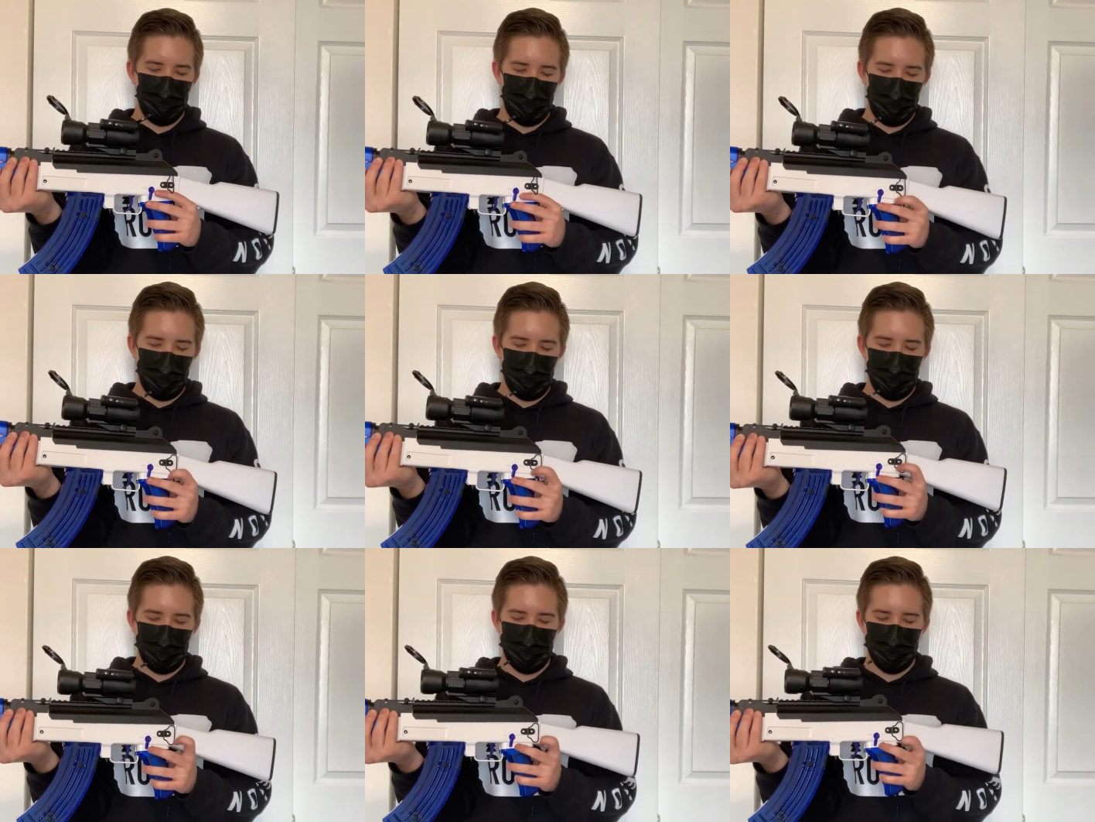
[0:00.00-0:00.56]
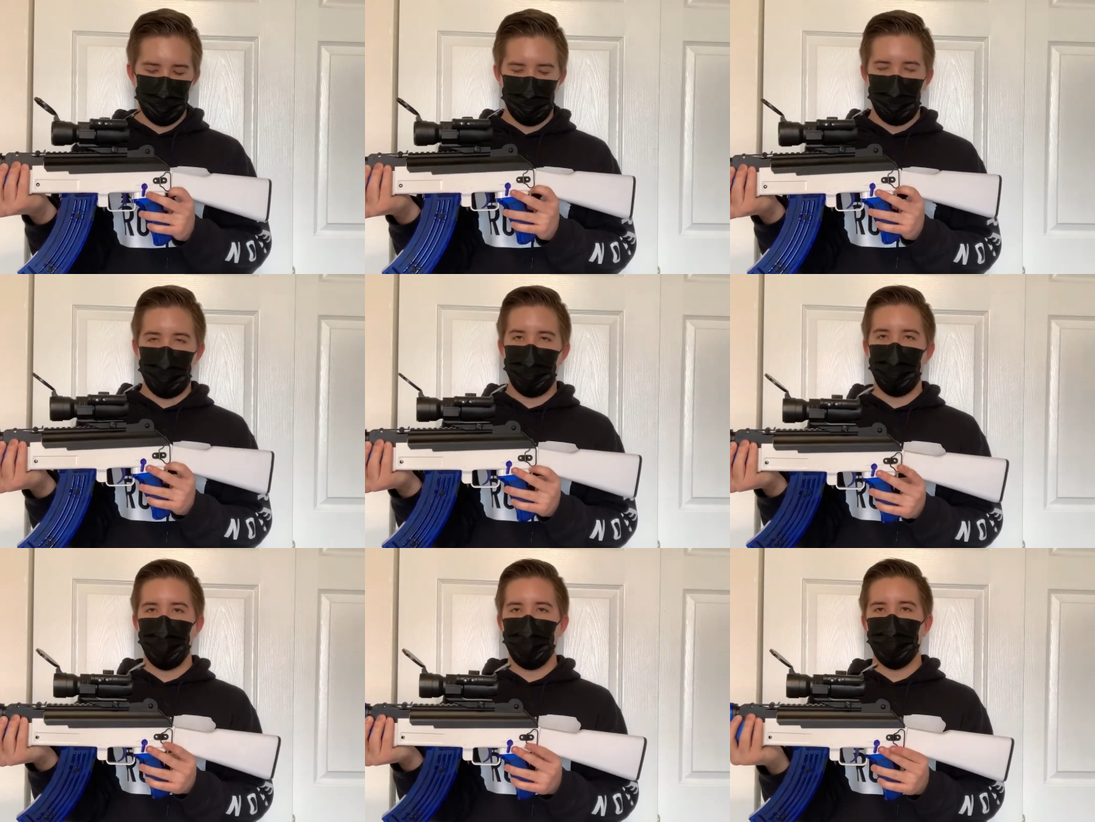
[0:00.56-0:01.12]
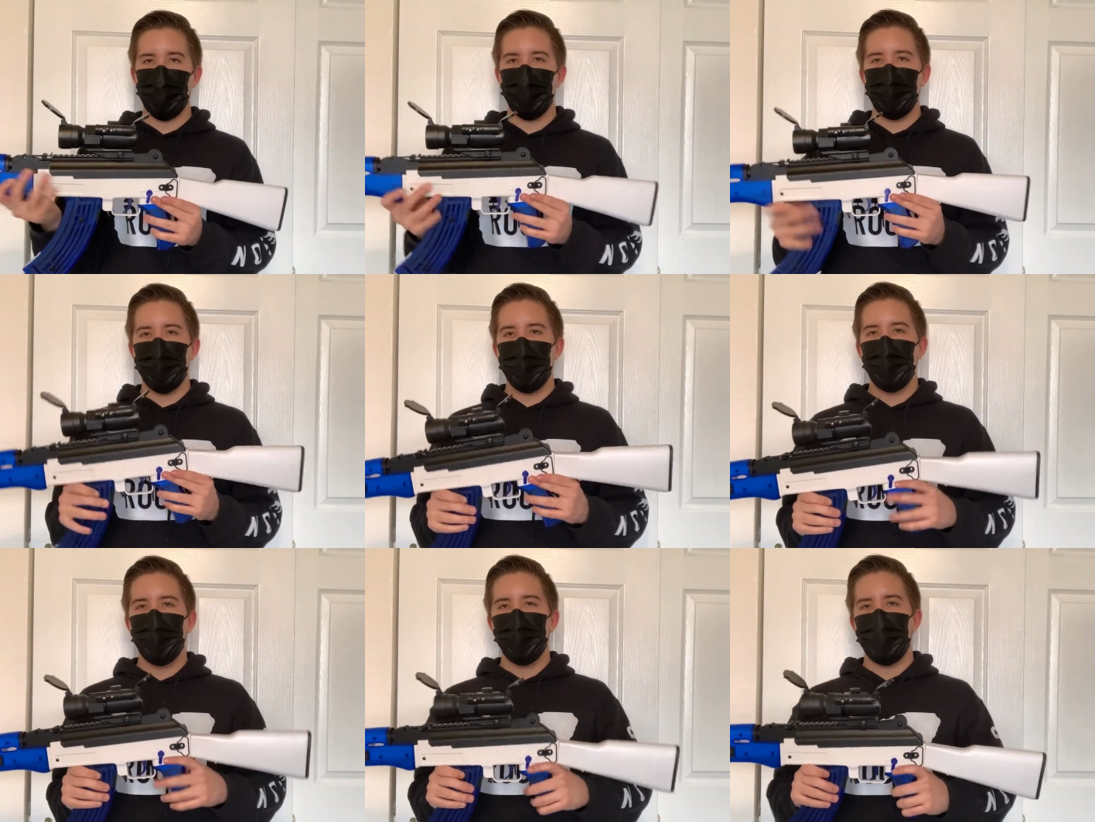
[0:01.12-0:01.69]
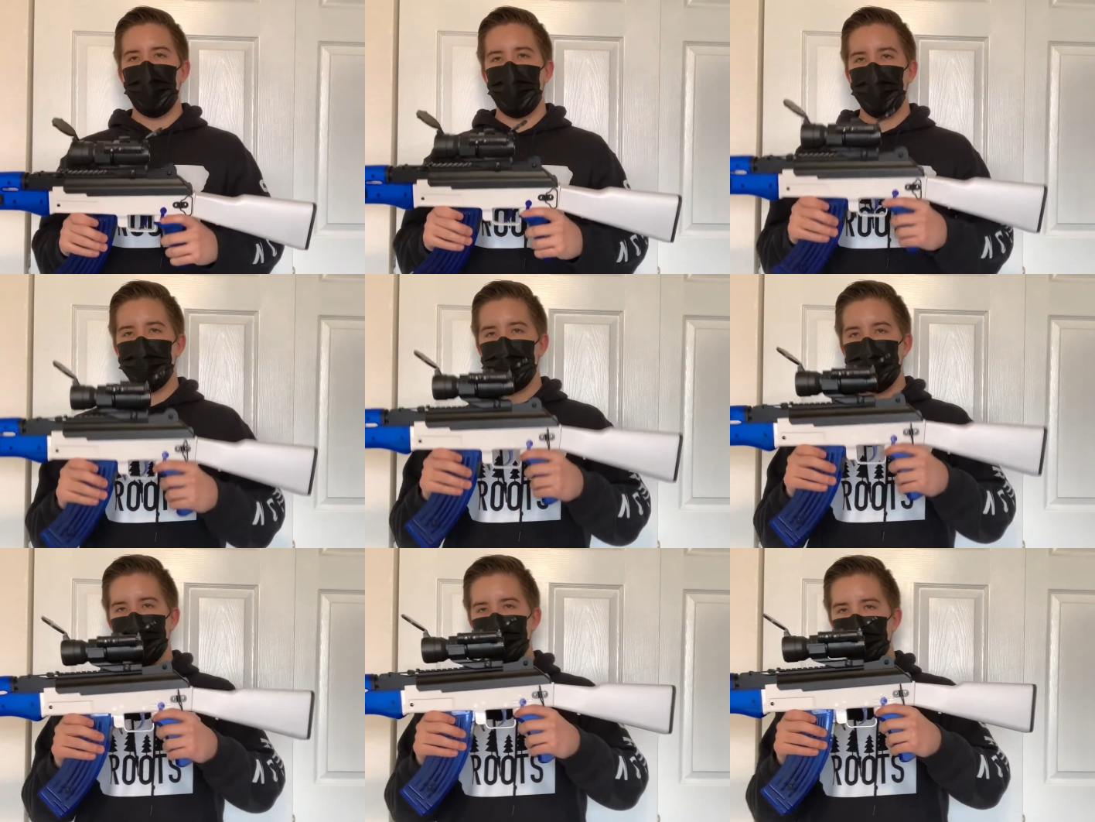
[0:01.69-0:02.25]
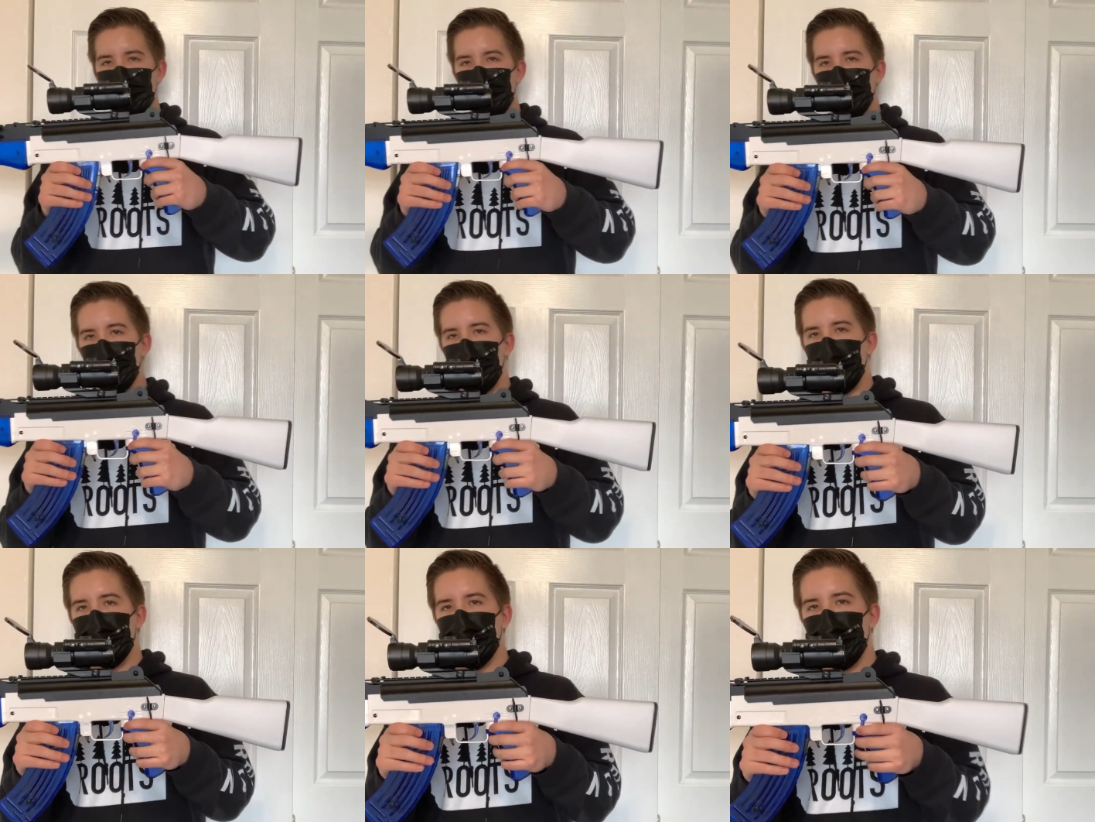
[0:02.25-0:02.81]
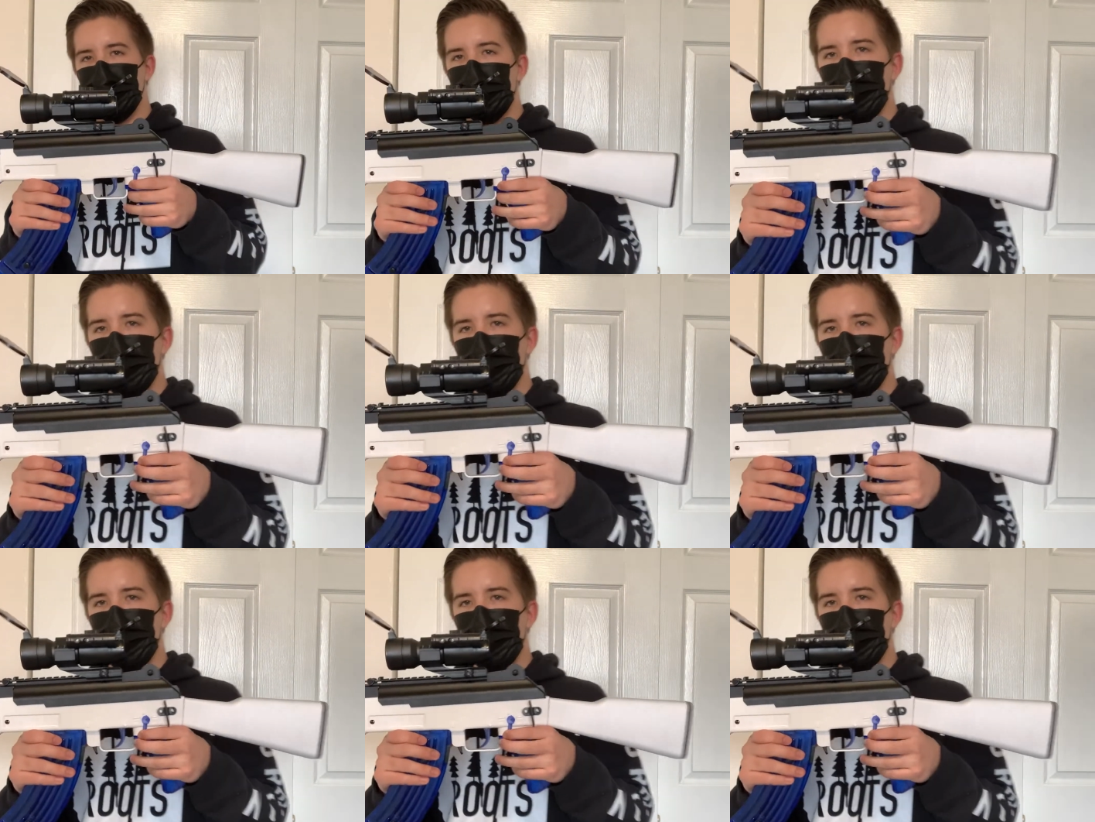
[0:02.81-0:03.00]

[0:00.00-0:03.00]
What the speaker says: on right here and the selector switch,